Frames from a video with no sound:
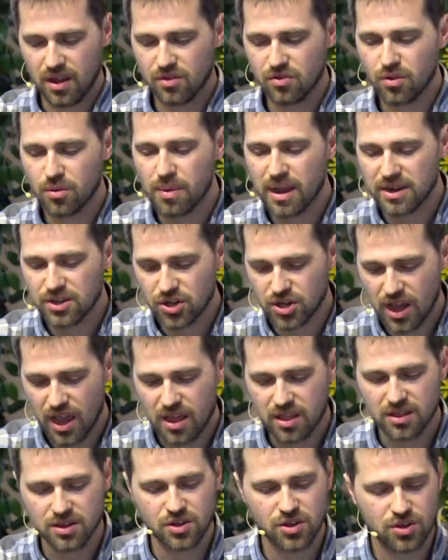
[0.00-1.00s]
And so my
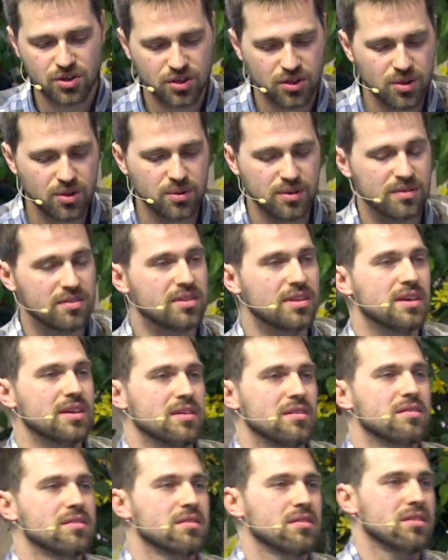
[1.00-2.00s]
challenge to you is
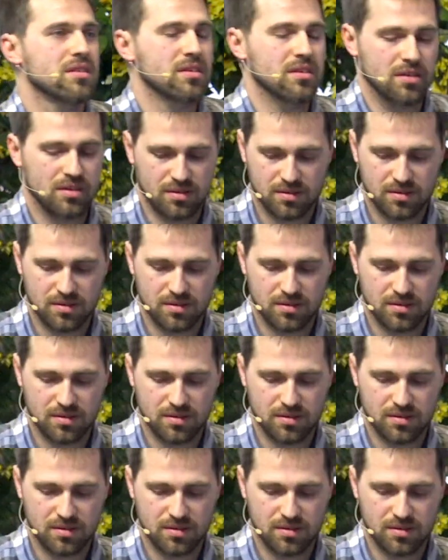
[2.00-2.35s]
this: